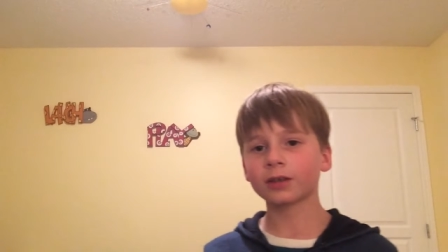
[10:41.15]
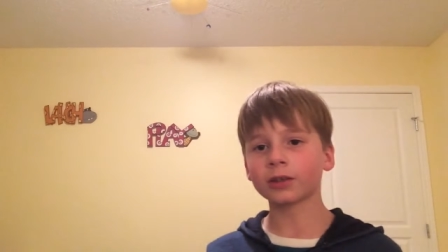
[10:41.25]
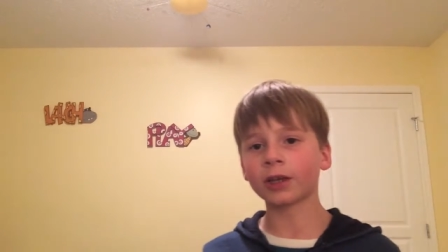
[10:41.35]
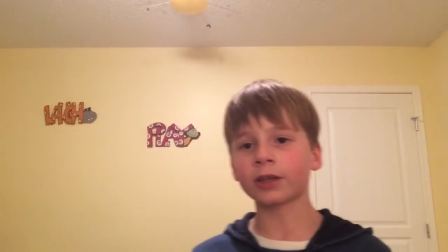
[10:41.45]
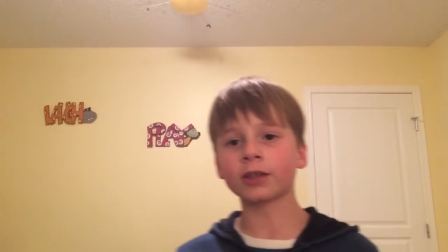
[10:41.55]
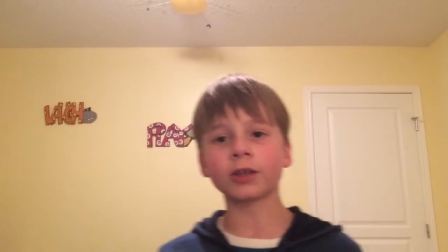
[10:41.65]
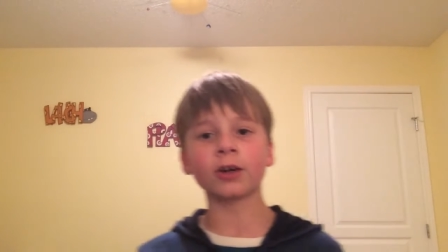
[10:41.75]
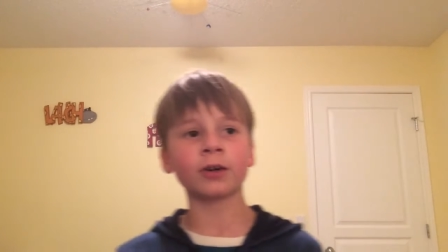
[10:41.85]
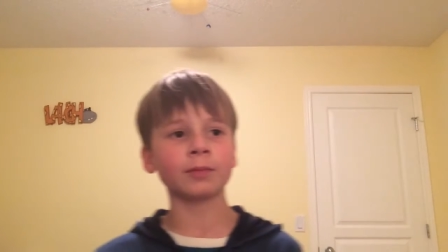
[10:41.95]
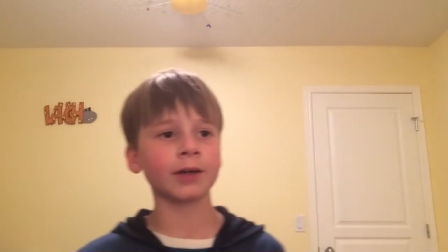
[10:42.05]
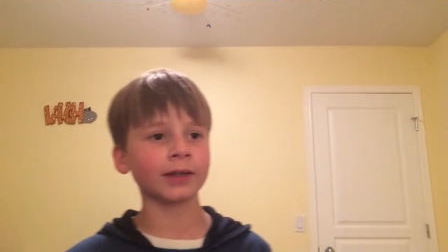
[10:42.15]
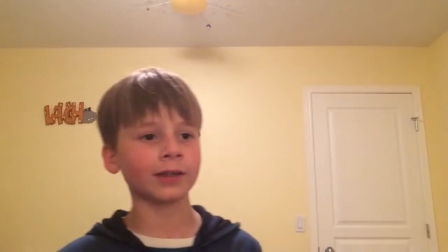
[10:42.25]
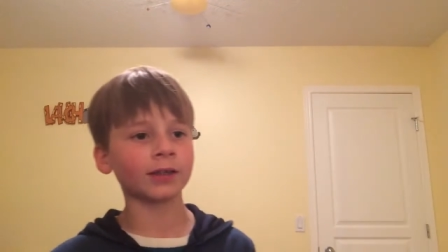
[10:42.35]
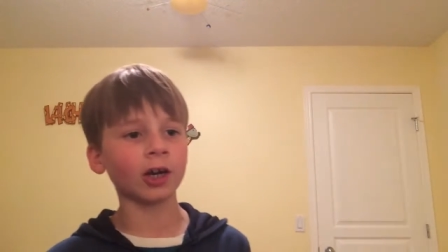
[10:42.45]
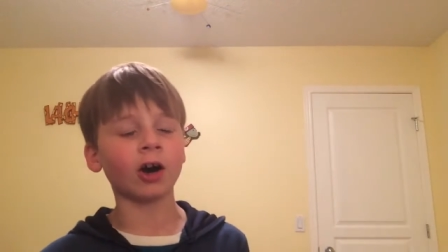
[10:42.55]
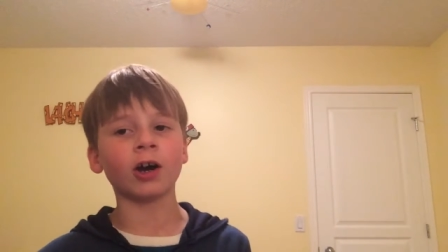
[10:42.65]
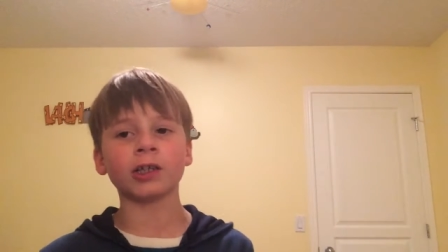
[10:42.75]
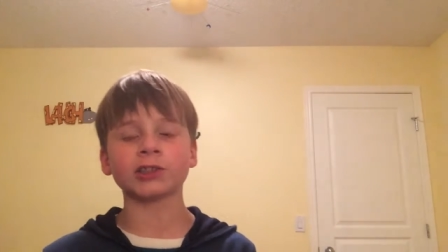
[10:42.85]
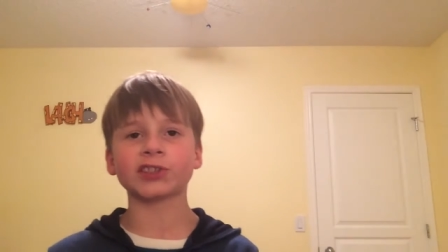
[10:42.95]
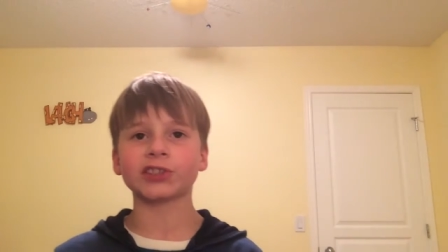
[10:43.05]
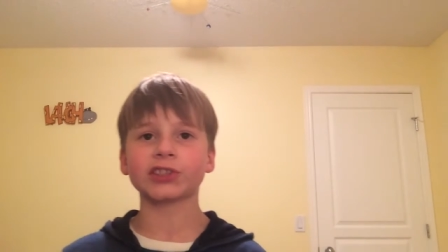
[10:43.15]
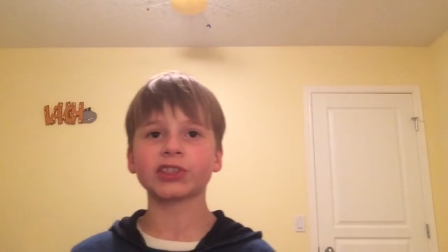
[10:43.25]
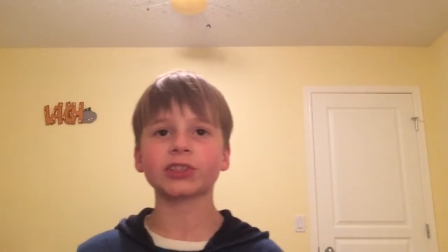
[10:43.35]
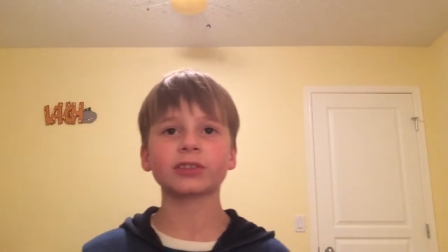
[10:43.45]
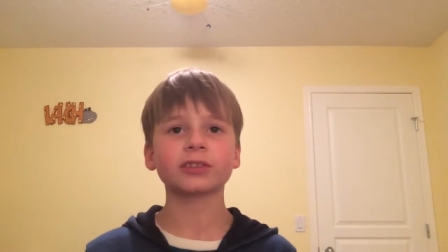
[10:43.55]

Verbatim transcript: Like, oh my gosh.